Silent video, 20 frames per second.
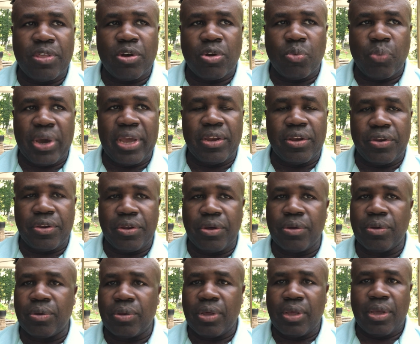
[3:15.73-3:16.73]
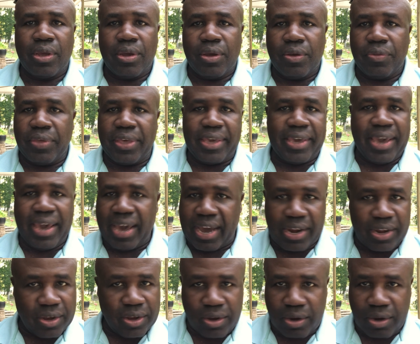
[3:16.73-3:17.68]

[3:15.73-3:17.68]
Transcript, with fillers: would wait until they can't